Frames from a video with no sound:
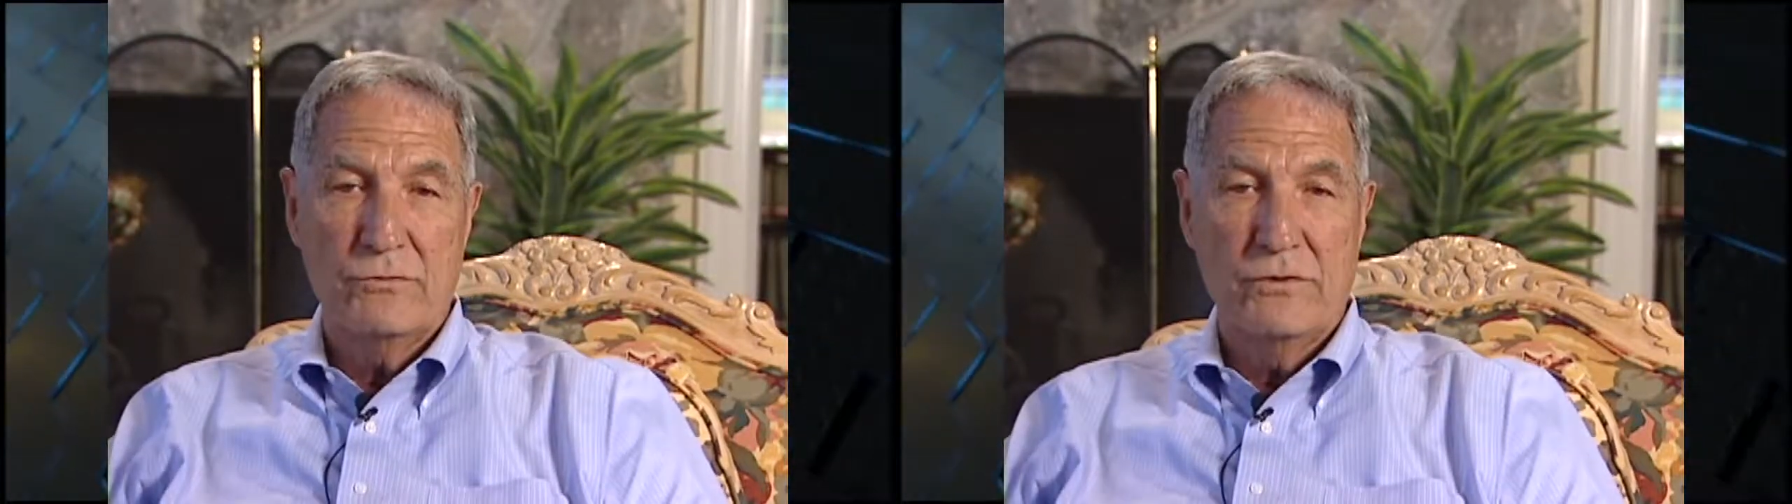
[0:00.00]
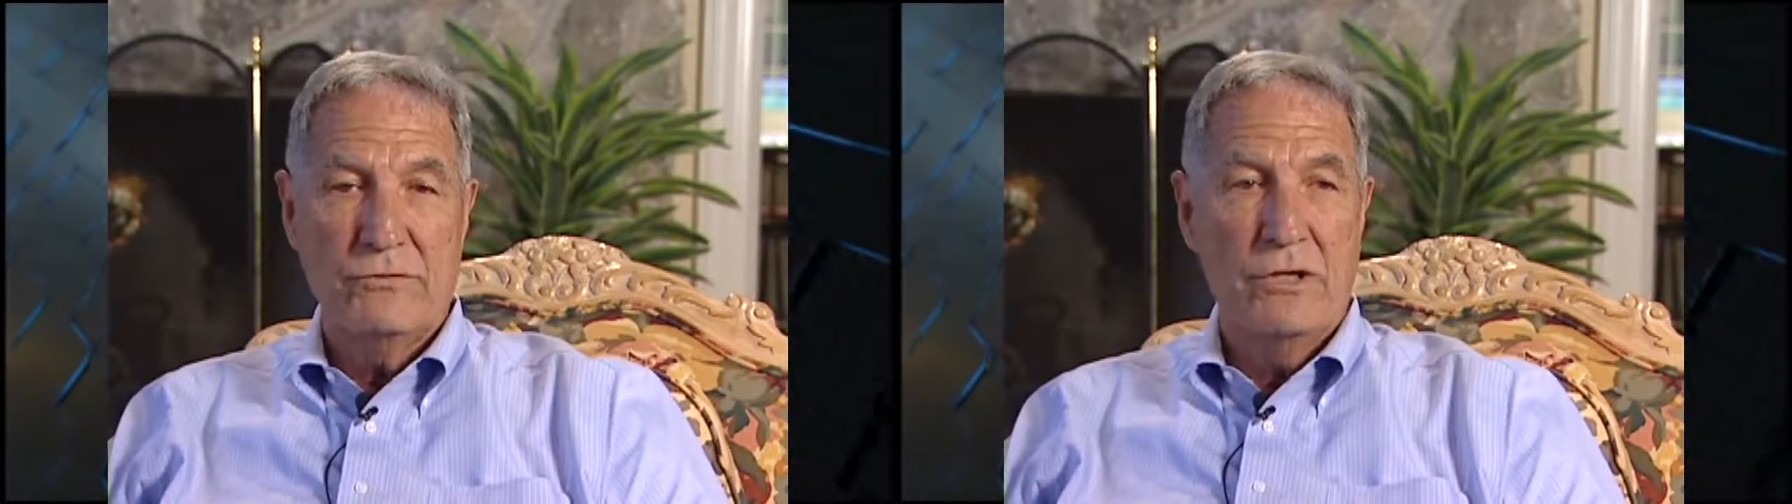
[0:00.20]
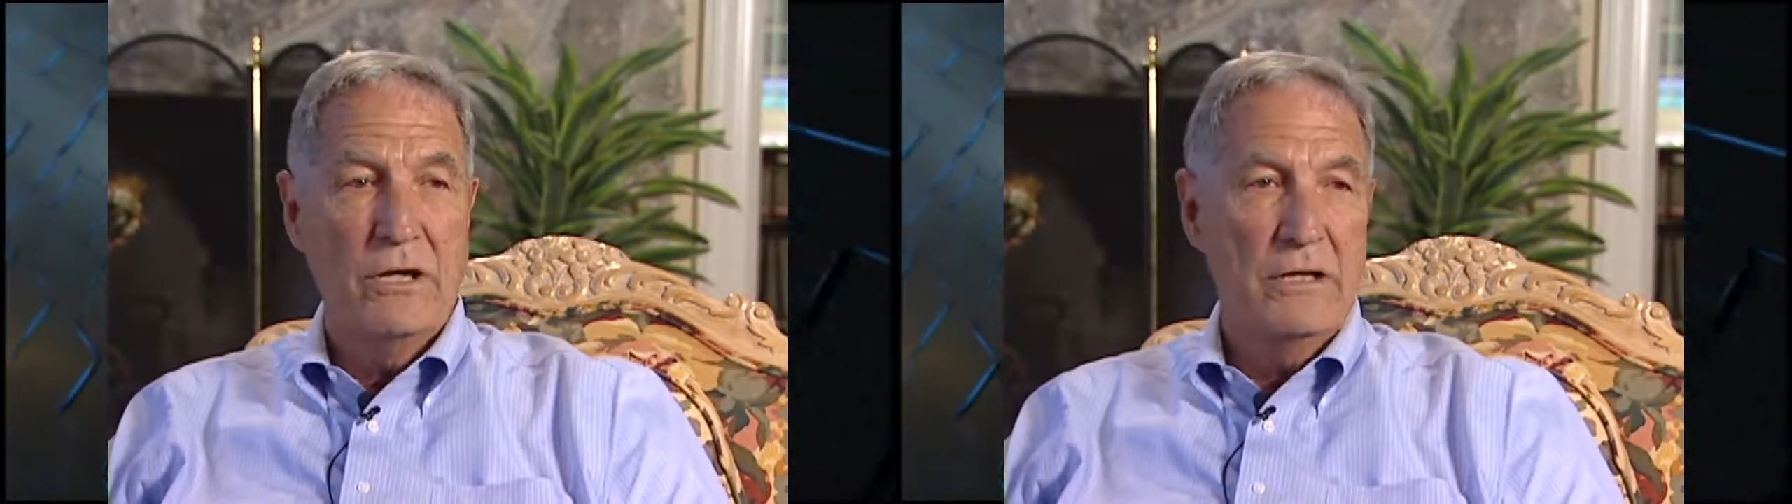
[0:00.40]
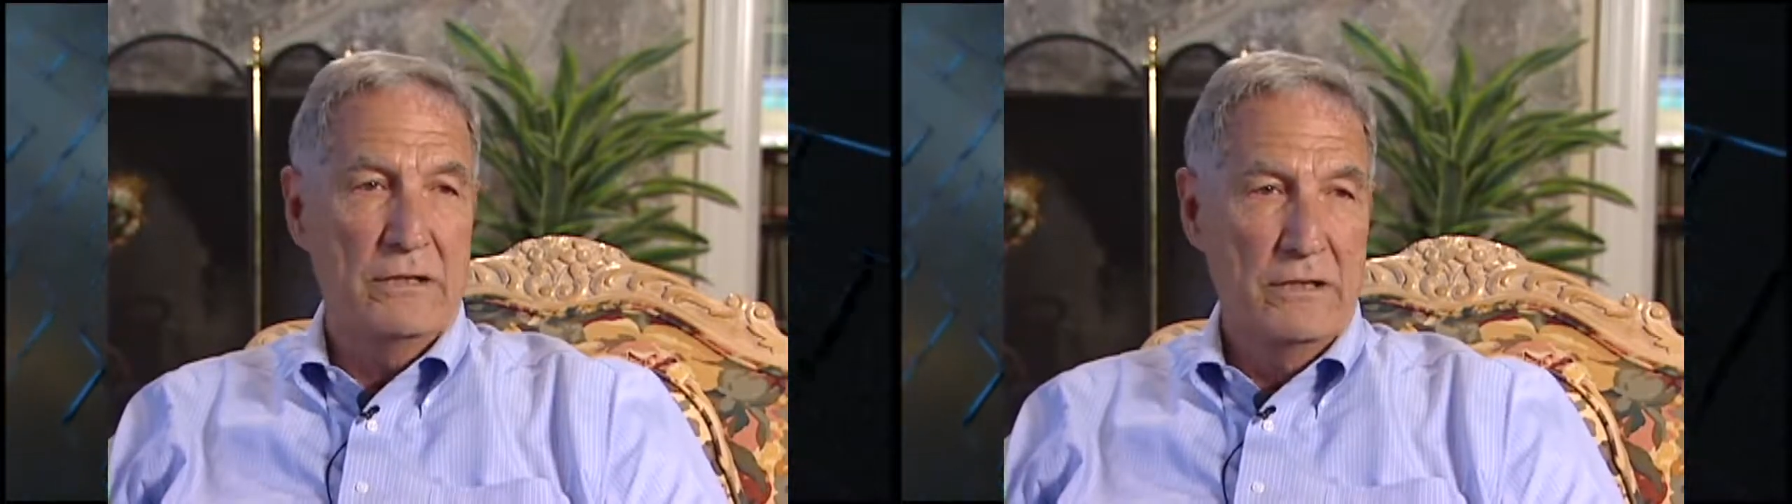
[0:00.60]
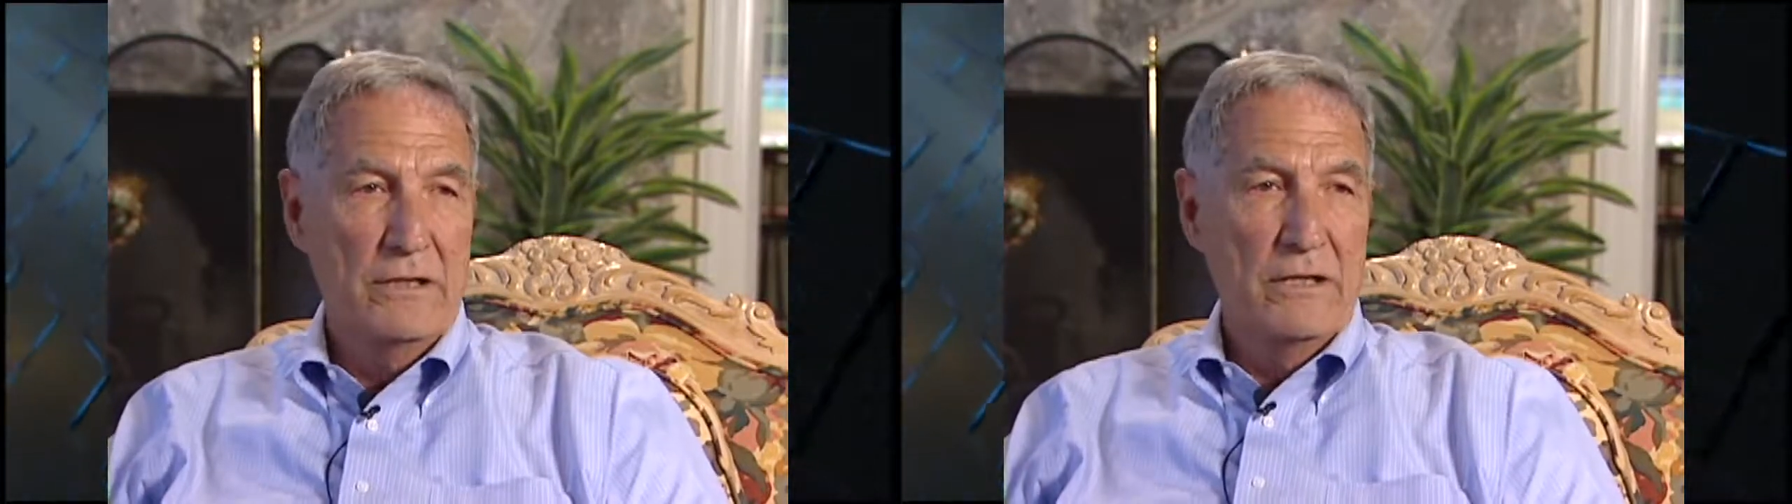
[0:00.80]
we've done
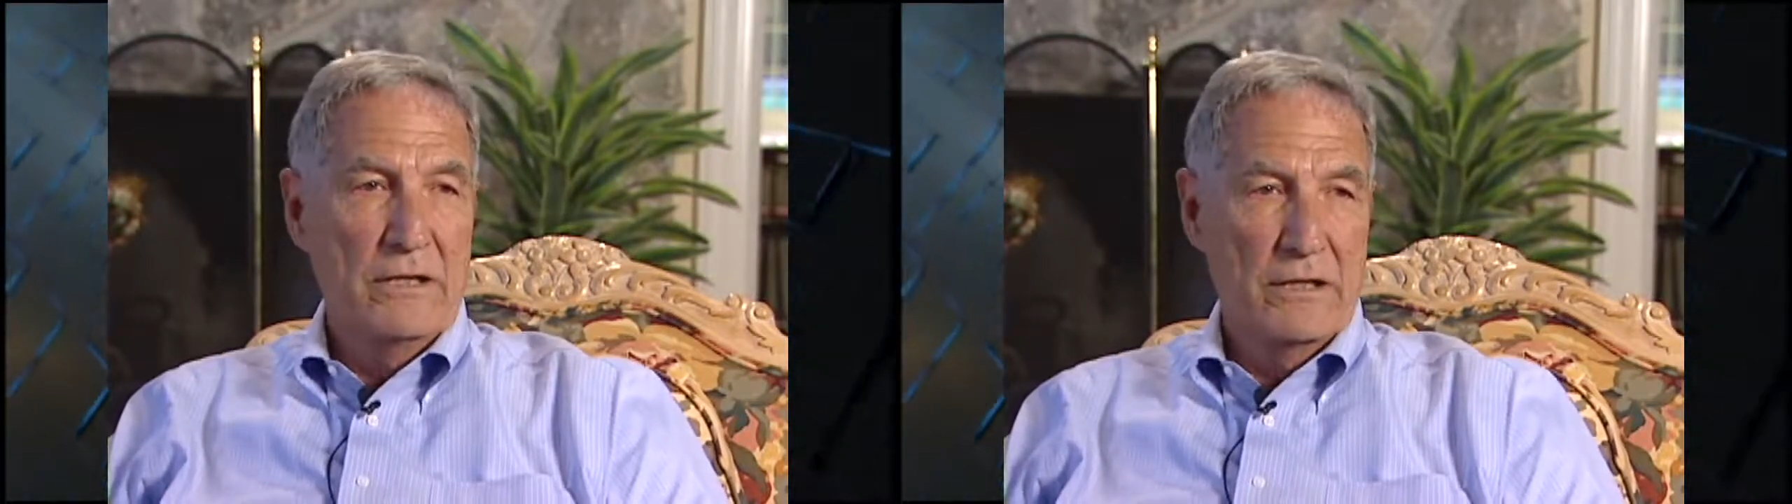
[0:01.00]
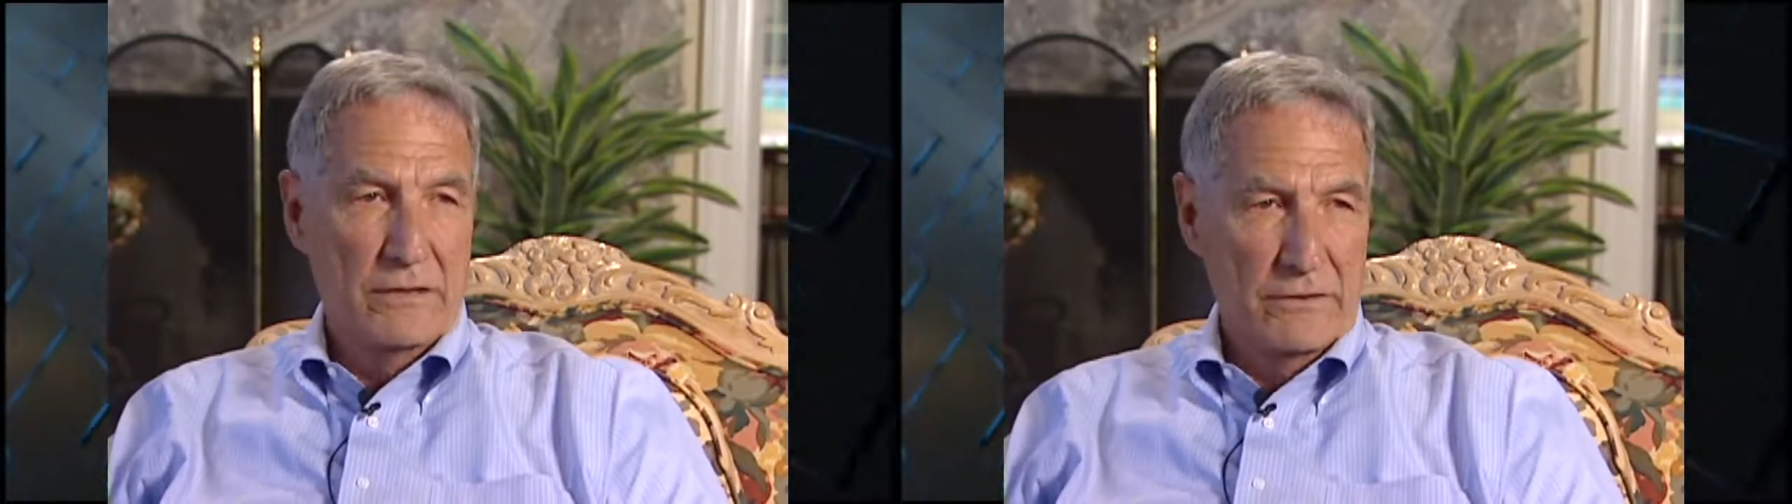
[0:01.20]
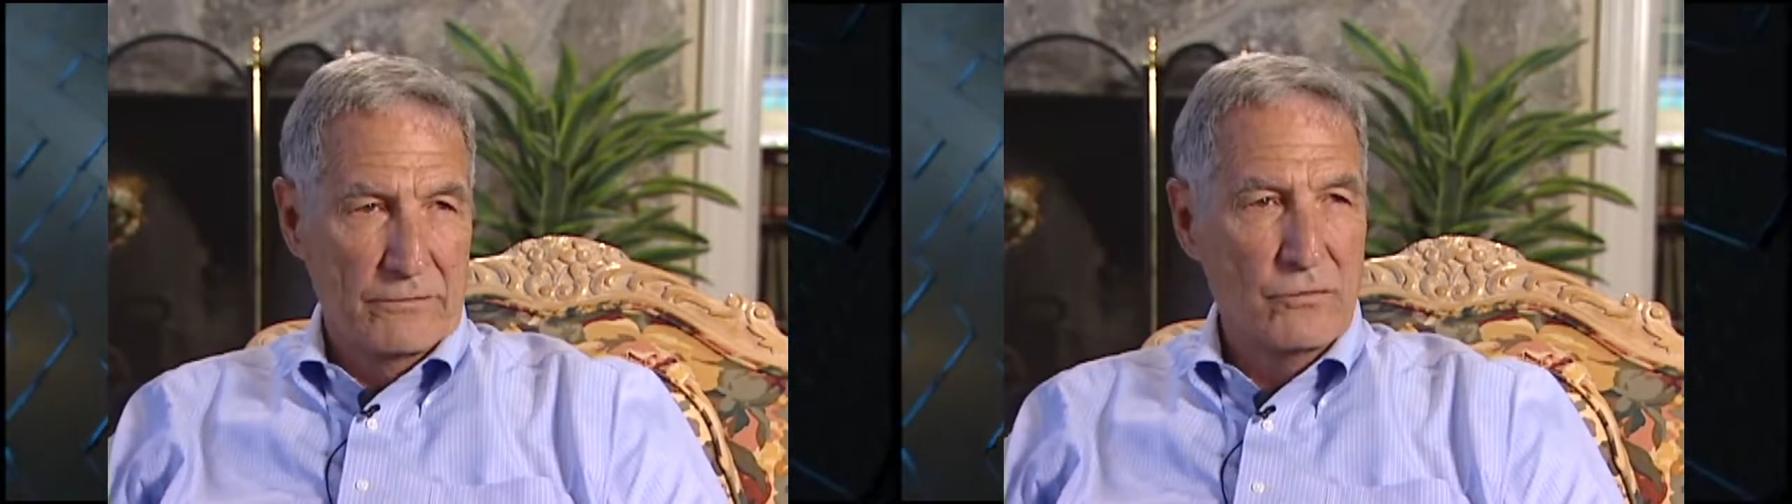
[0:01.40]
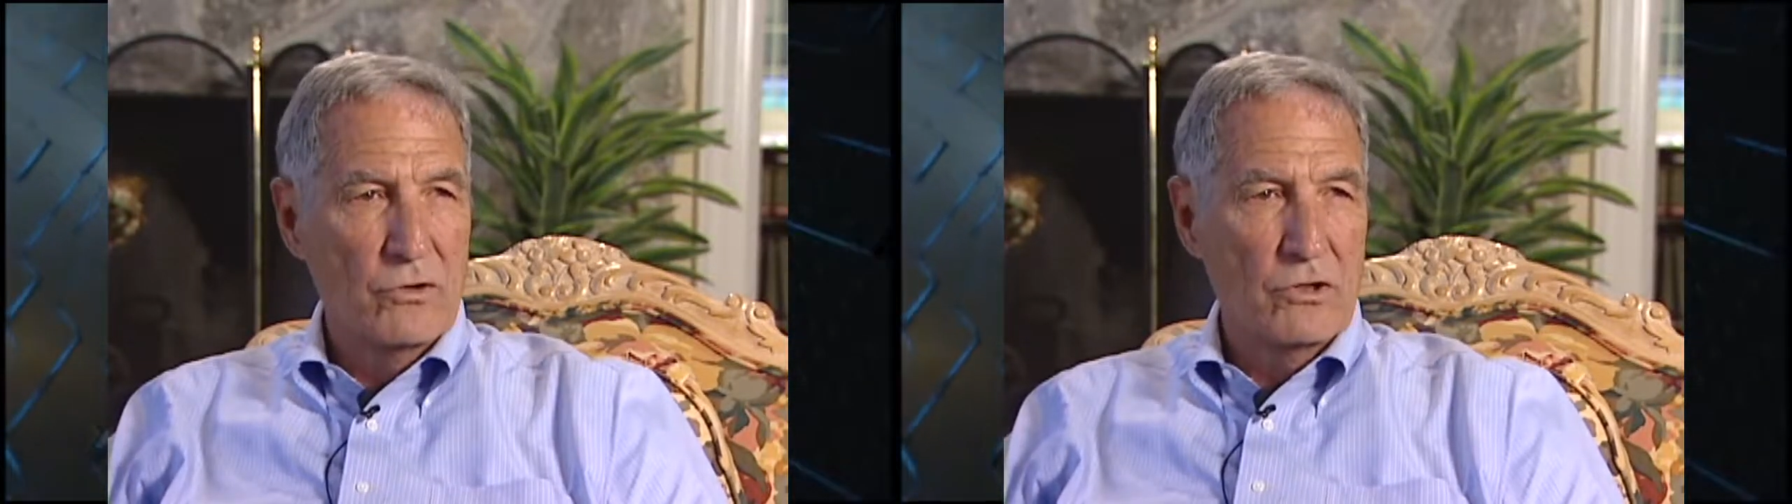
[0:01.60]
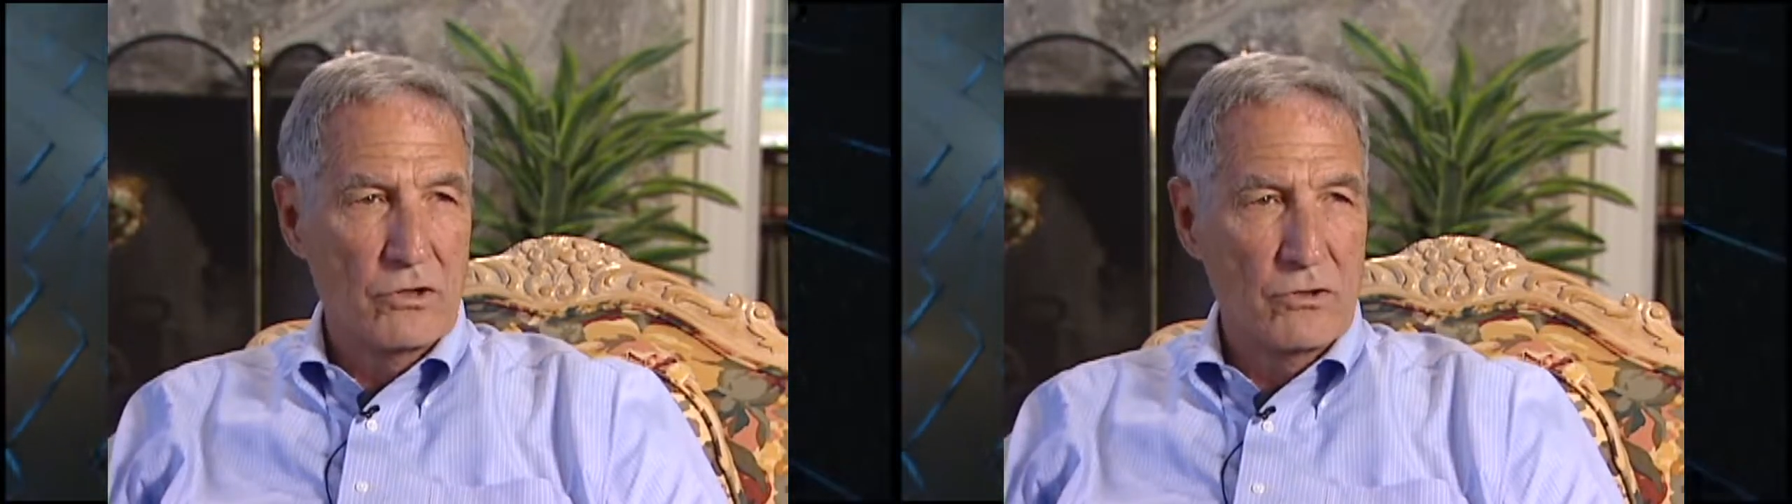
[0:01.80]
for
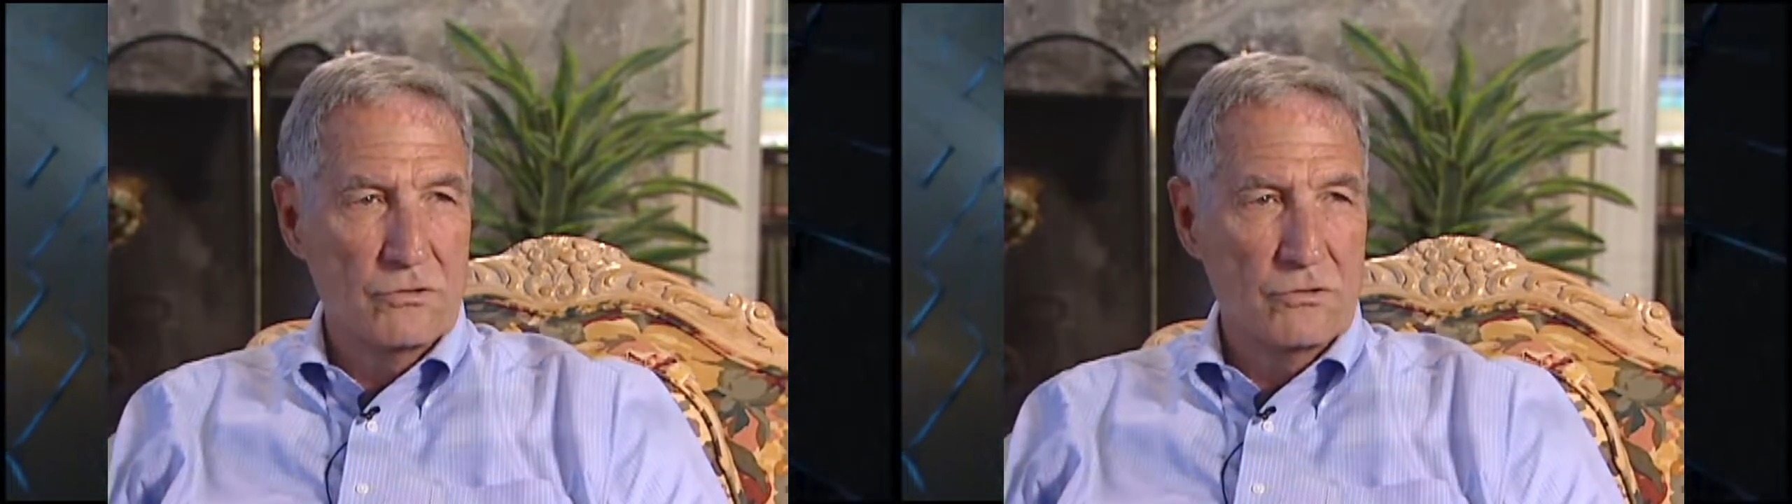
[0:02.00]
a long